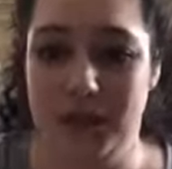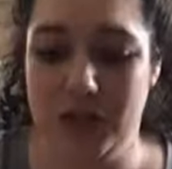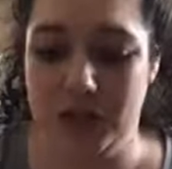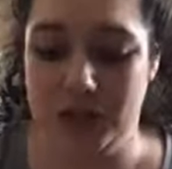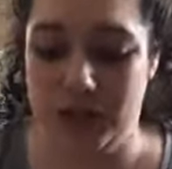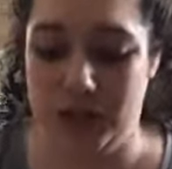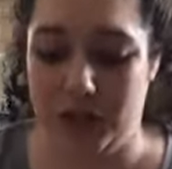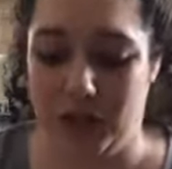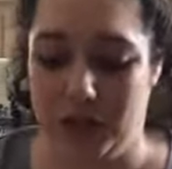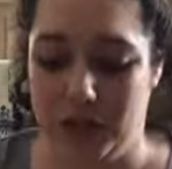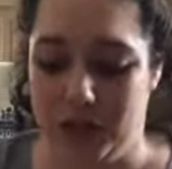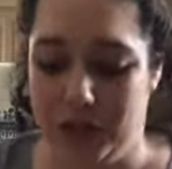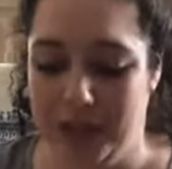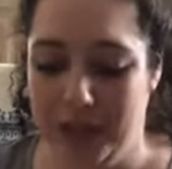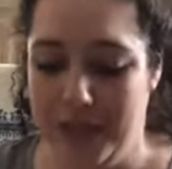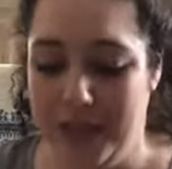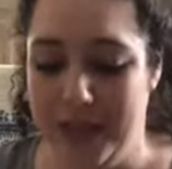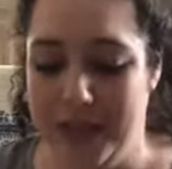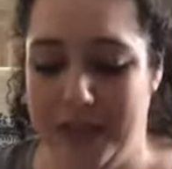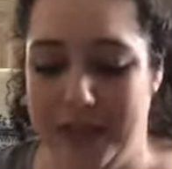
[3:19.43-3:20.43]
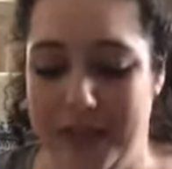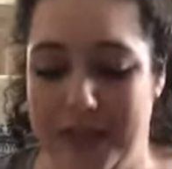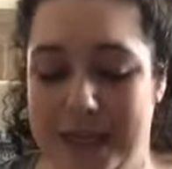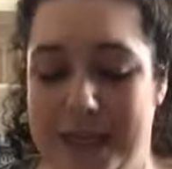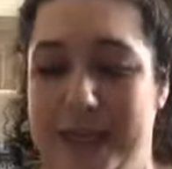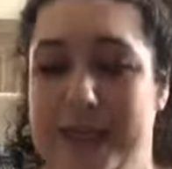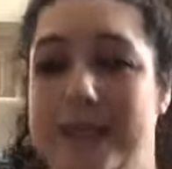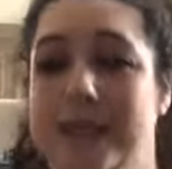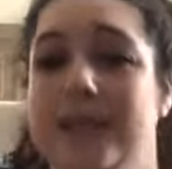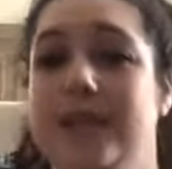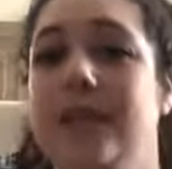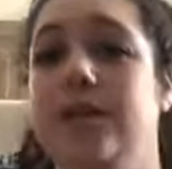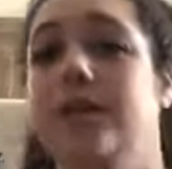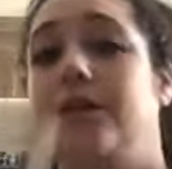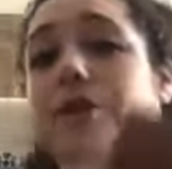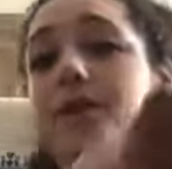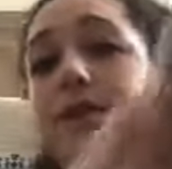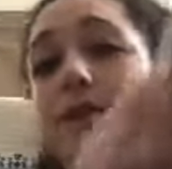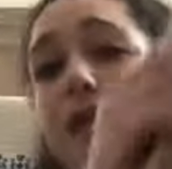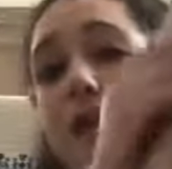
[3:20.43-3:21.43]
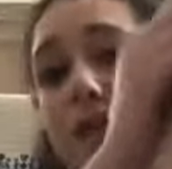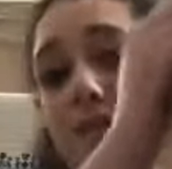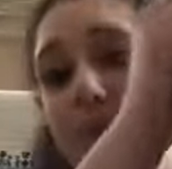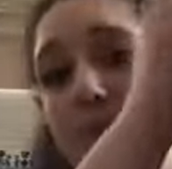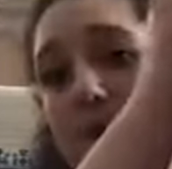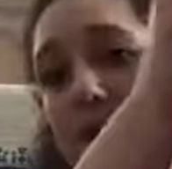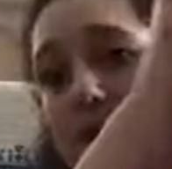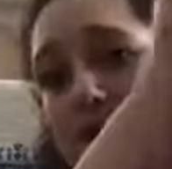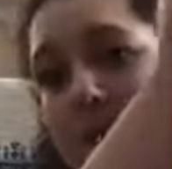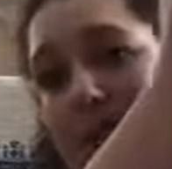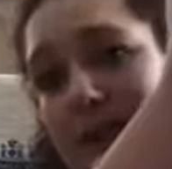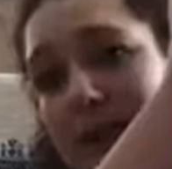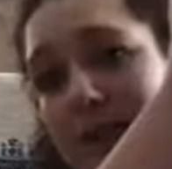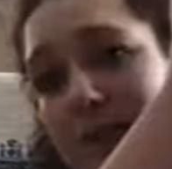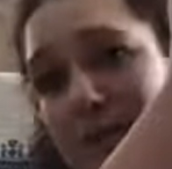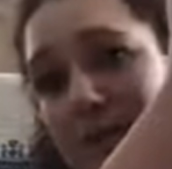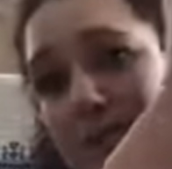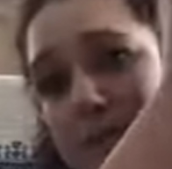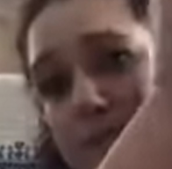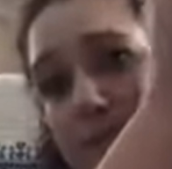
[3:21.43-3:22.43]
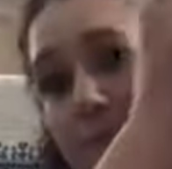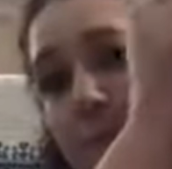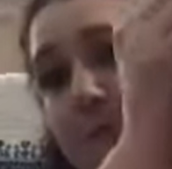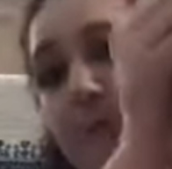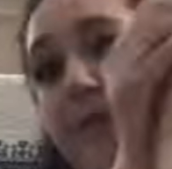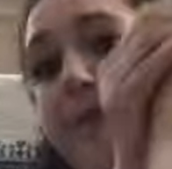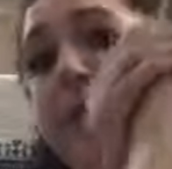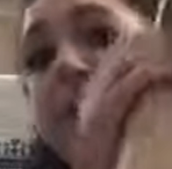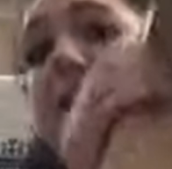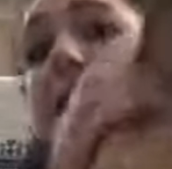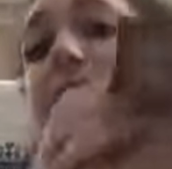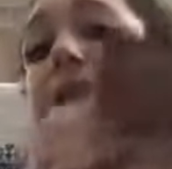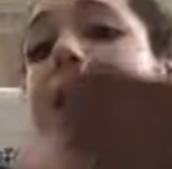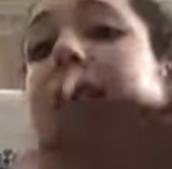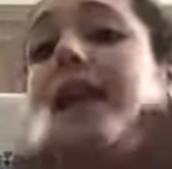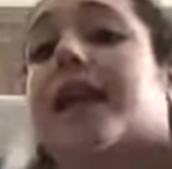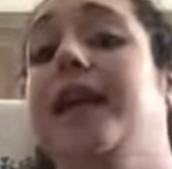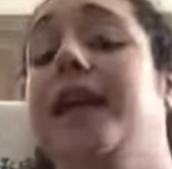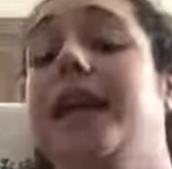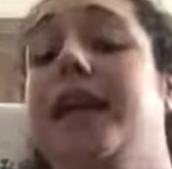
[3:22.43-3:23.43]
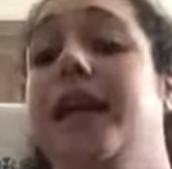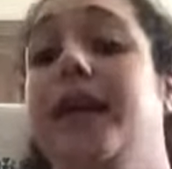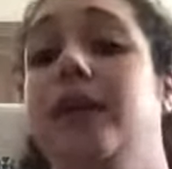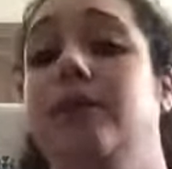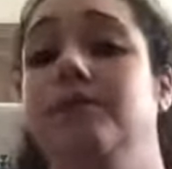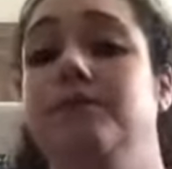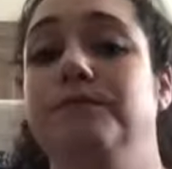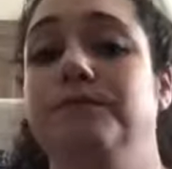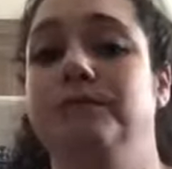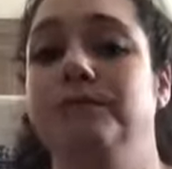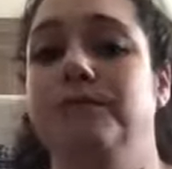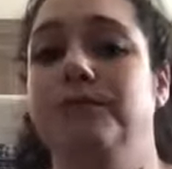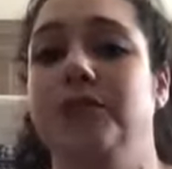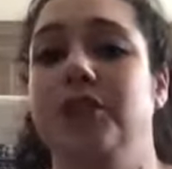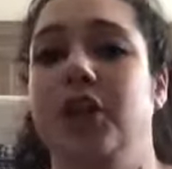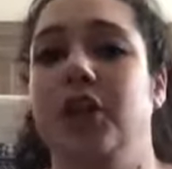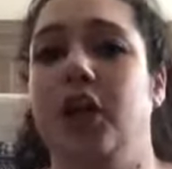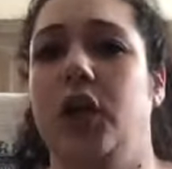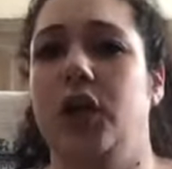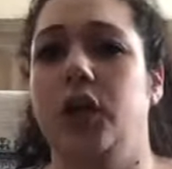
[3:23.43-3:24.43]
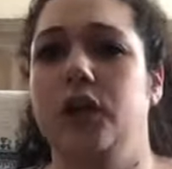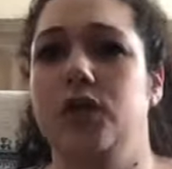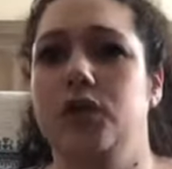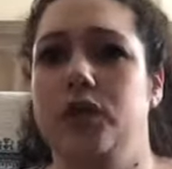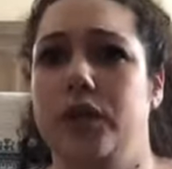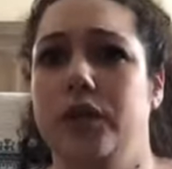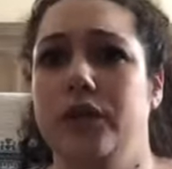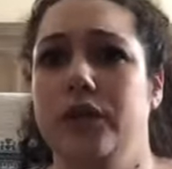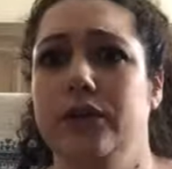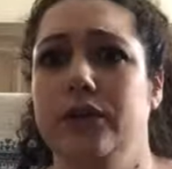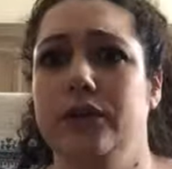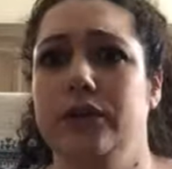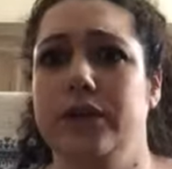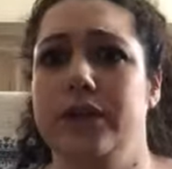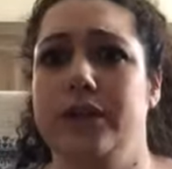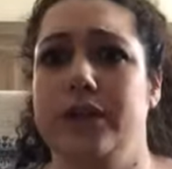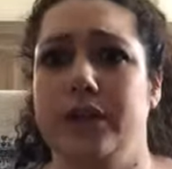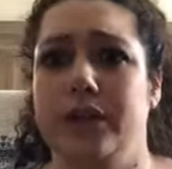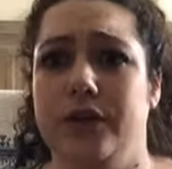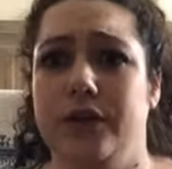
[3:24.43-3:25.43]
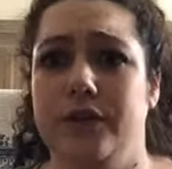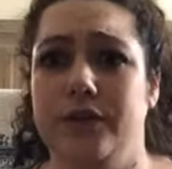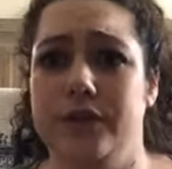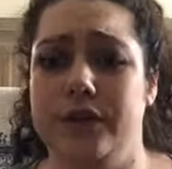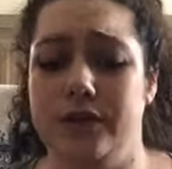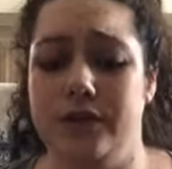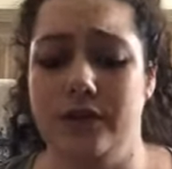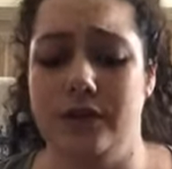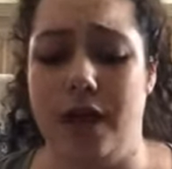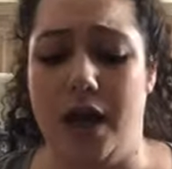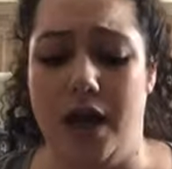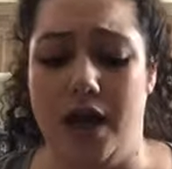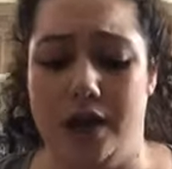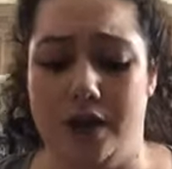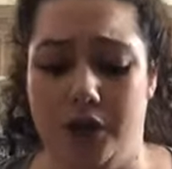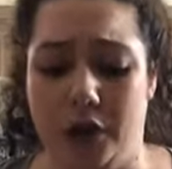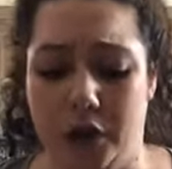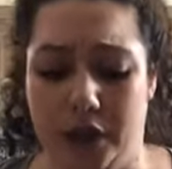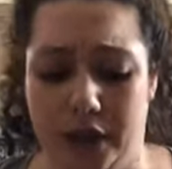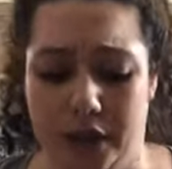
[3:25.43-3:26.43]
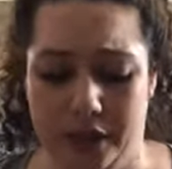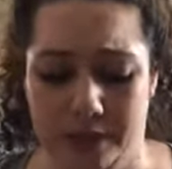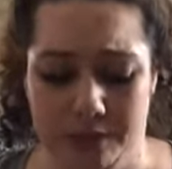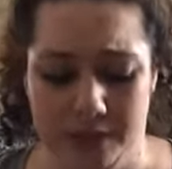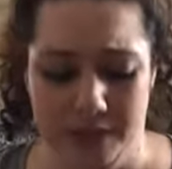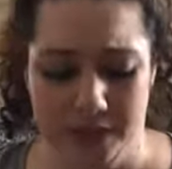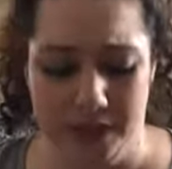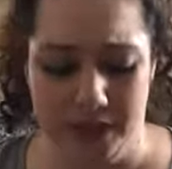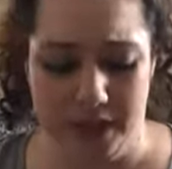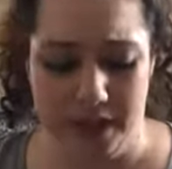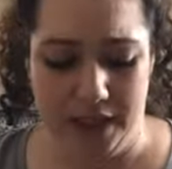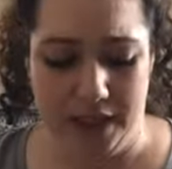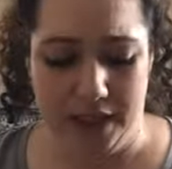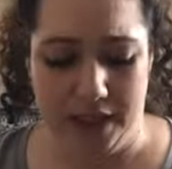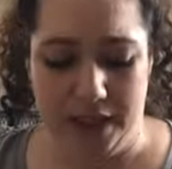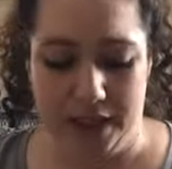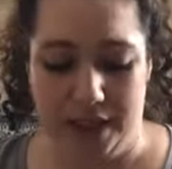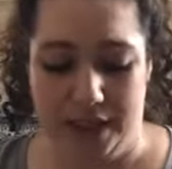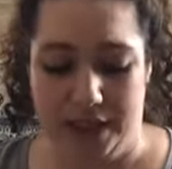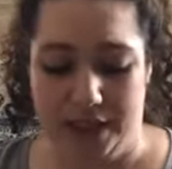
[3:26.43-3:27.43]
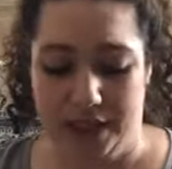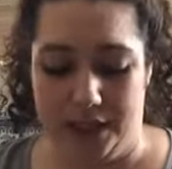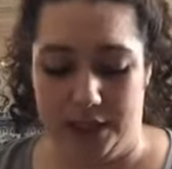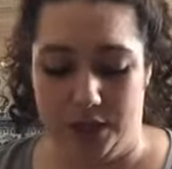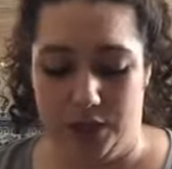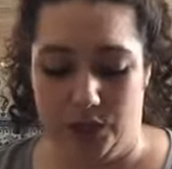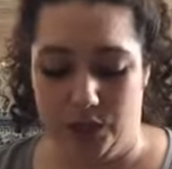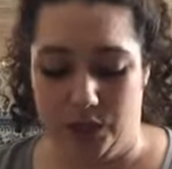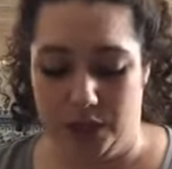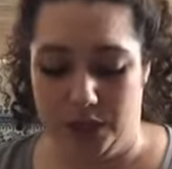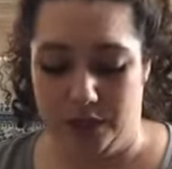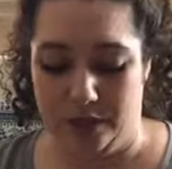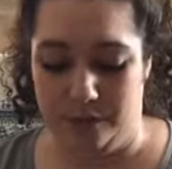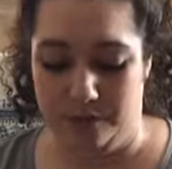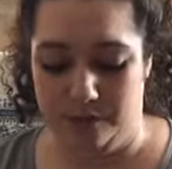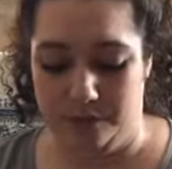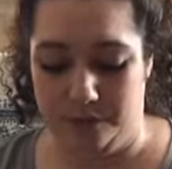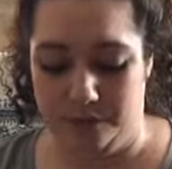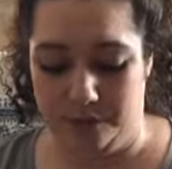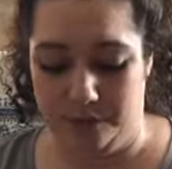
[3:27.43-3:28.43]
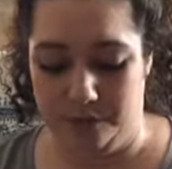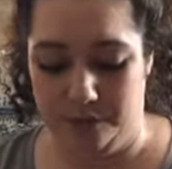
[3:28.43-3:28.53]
saw this tiny box come in, he like, "Are you sure that's a year of curriculum?" And I told him